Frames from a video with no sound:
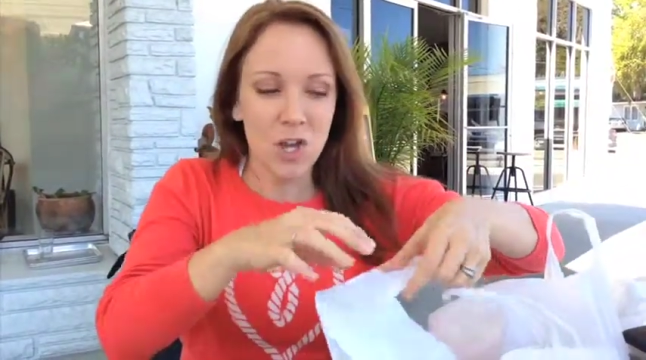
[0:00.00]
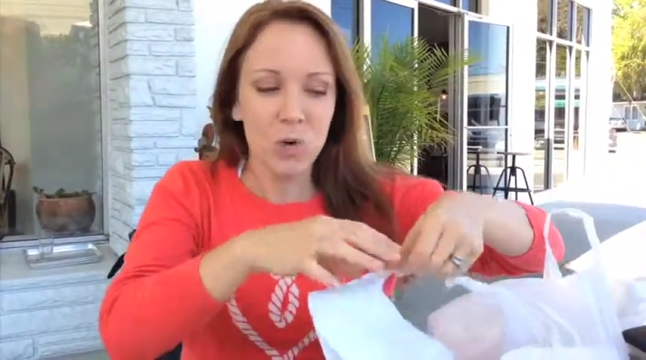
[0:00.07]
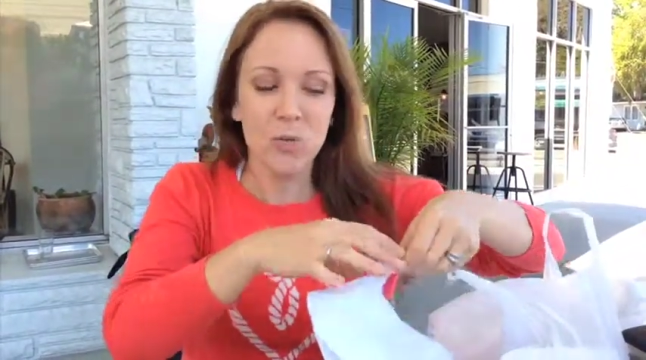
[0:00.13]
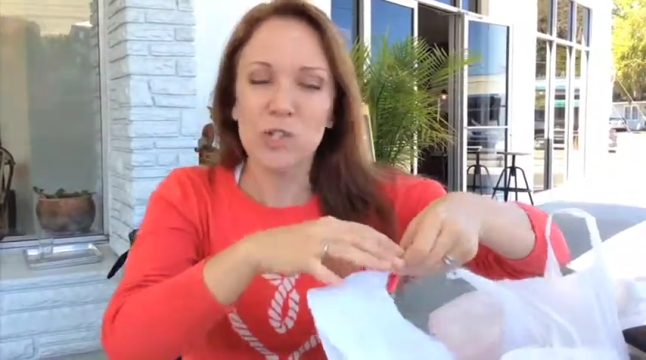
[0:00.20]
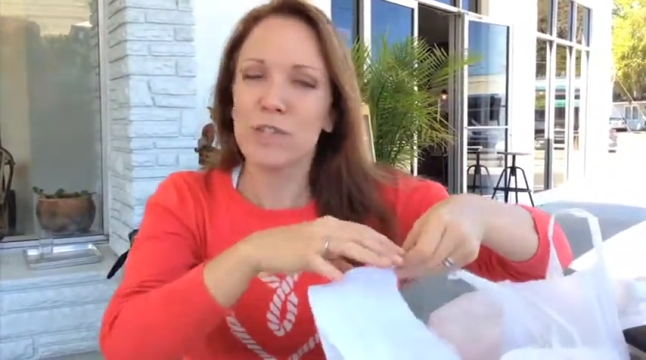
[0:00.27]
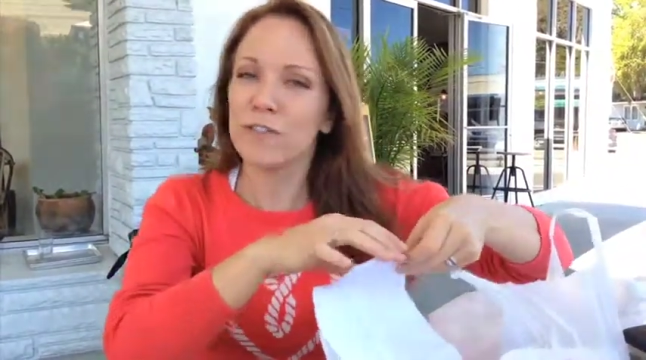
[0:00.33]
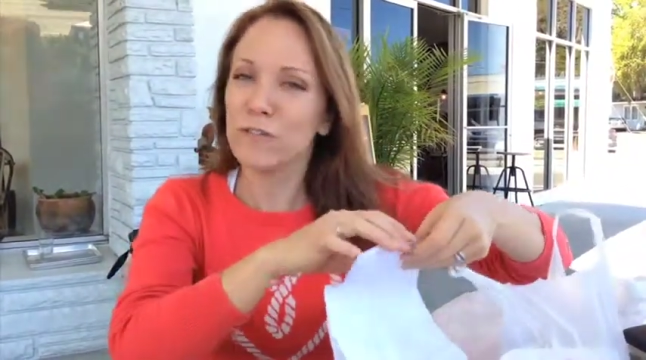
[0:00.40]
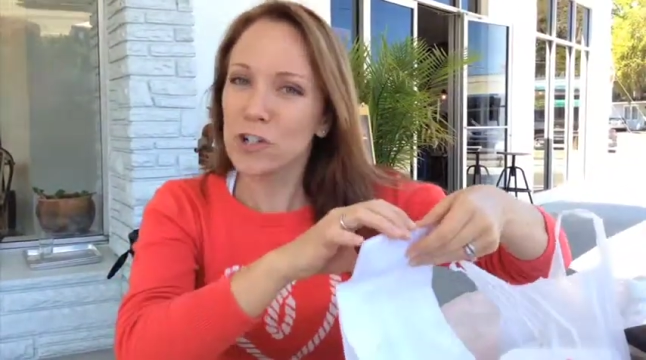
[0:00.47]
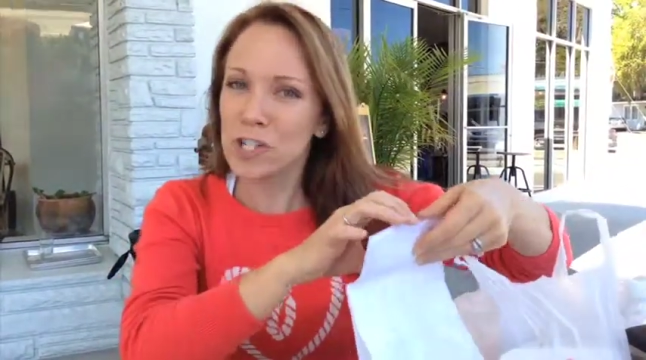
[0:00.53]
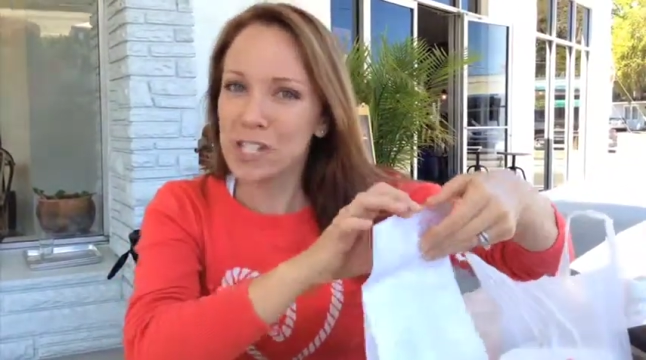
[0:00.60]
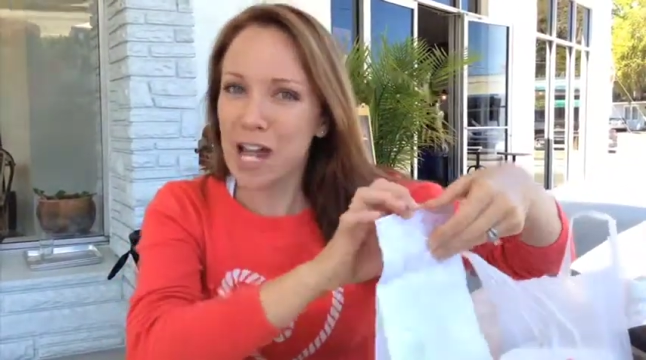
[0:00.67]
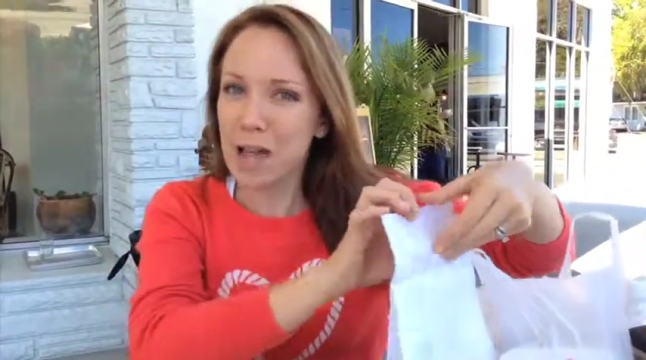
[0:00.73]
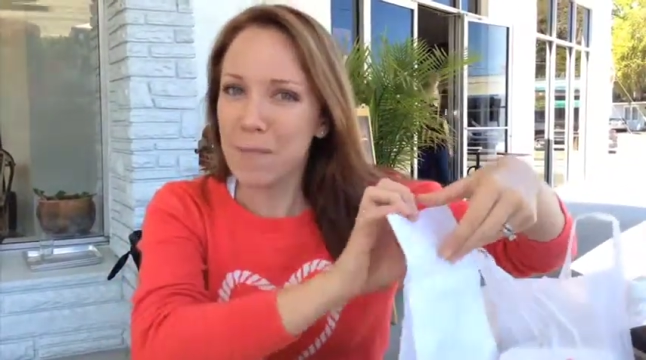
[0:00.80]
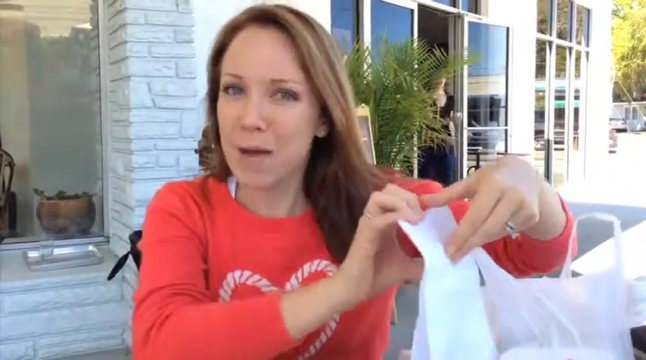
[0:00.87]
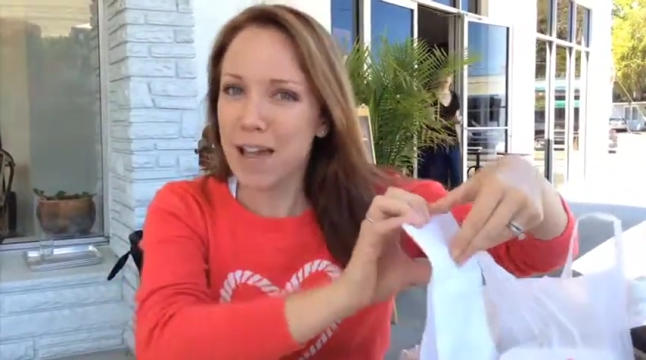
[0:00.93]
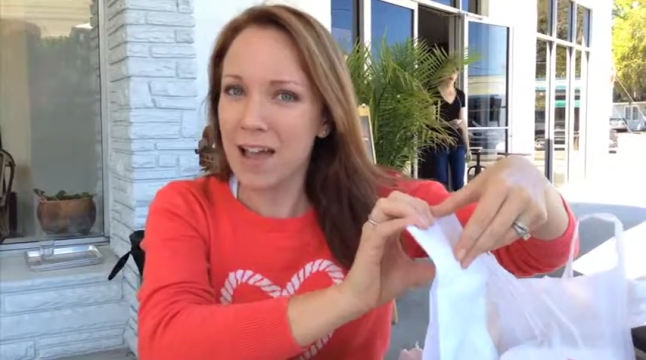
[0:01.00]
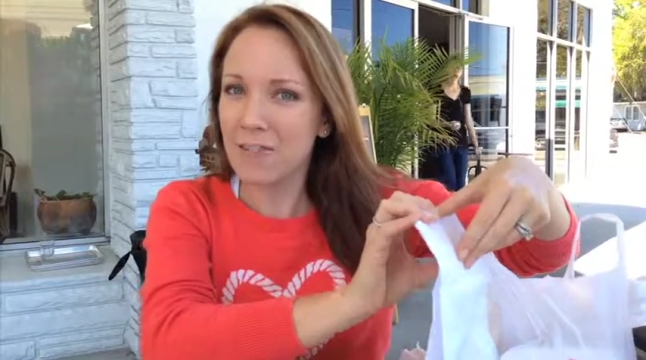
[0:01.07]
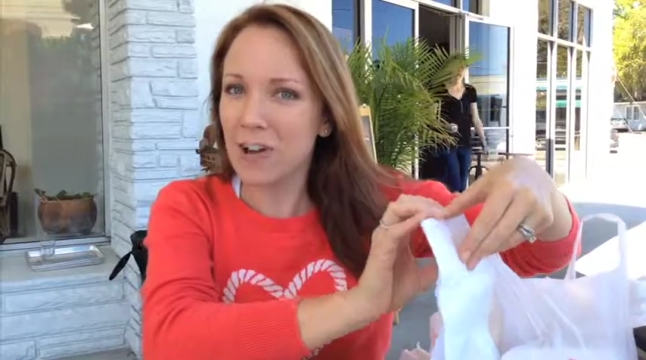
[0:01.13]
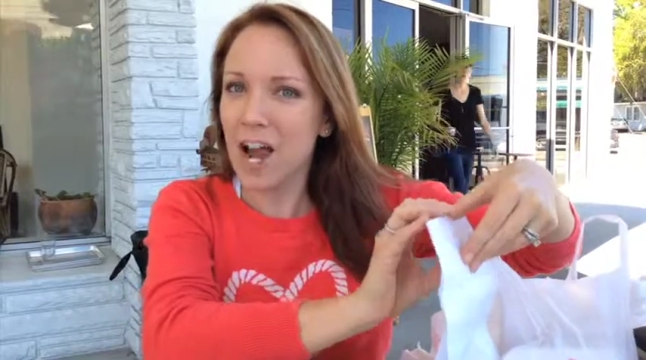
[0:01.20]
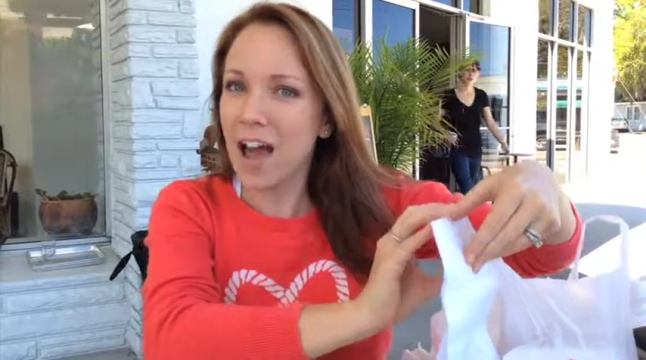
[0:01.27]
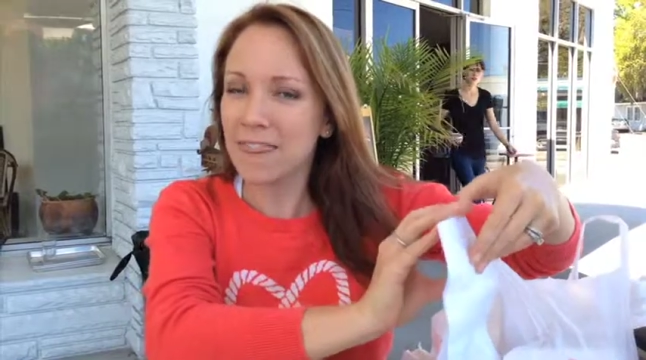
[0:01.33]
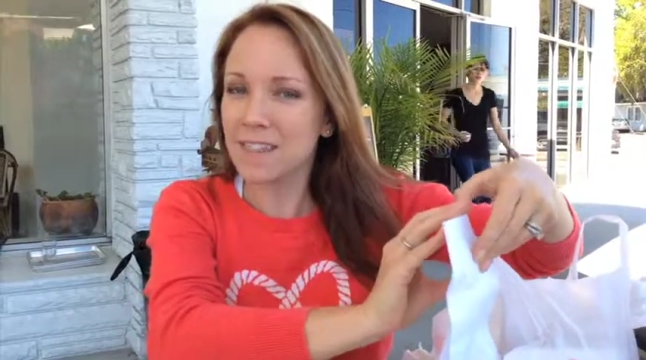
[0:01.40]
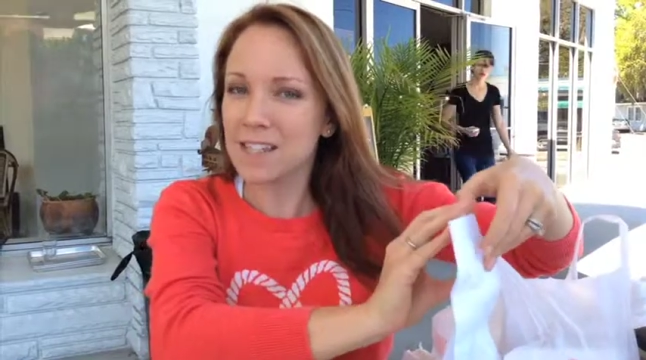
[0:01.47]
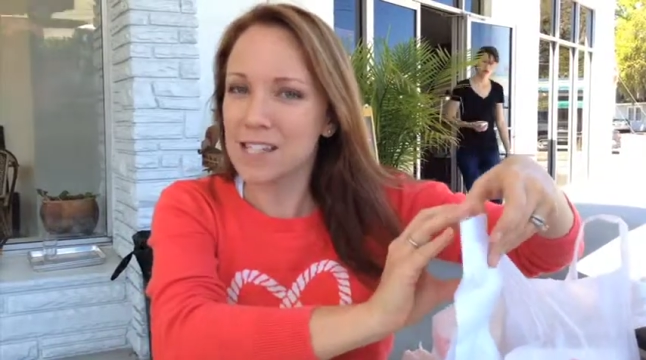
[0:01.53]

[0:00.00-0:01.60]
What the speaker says: which the first time I ever had